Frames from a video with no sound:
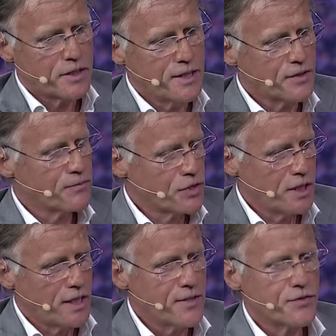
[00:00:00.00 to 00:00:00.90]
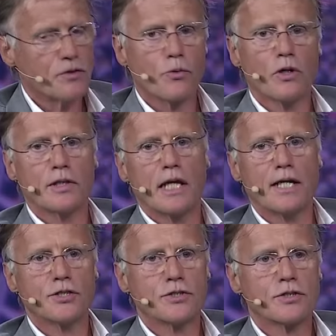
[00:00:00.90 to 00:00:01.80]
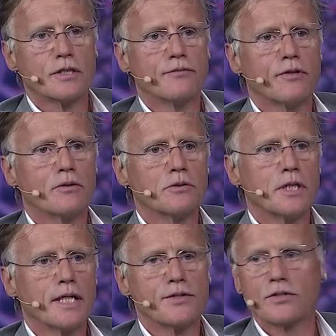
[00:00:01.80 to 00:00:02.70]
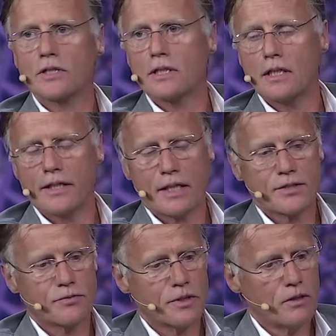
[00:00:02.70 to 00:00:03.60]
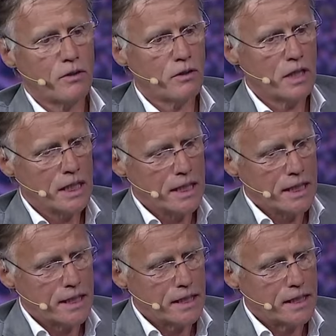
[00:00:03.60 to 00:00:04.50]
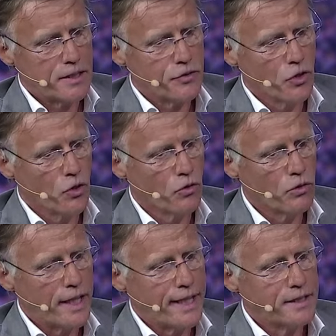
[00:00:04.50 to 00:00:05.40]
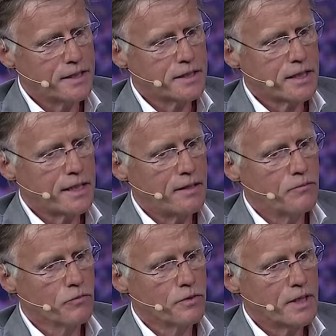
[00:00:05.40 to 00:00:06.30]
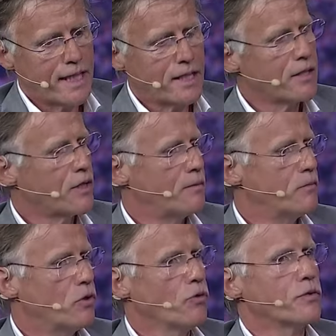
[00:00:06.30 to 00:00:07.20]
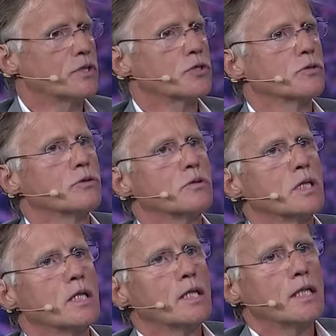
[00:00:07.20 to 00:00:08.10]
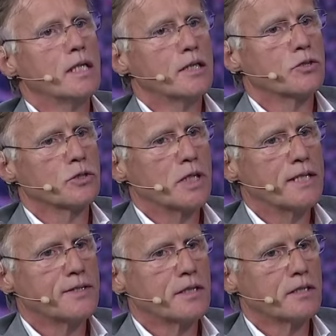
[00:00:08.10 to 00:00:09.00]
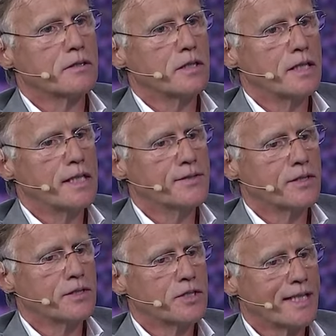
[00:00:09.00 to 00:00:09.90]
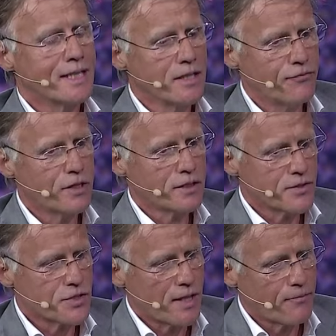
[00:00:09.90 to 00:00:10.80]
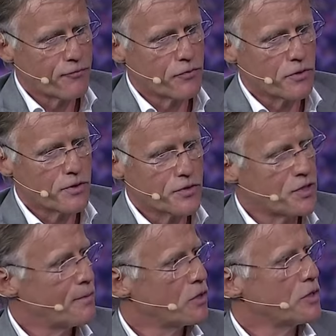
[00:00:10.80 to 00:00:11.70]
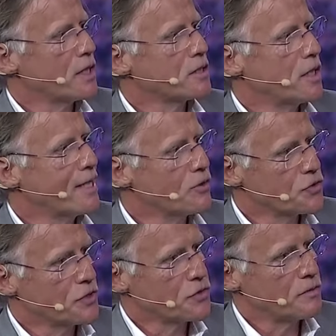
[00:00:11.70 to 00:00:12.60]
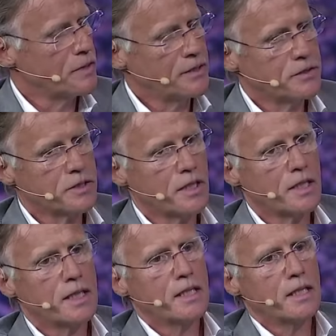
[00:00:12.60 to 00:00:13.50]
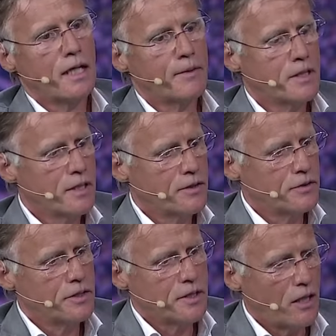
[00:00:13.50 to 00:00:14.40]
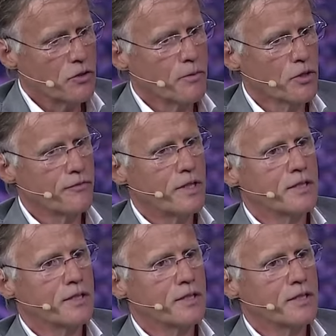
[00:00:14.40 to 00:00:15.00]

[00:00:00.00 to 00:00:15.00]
TSMC is the world's largest foundry, as I guess we all know, and getting them over to Dresden is a significant step for the semiconductor ecosystem. And I mean, the automotive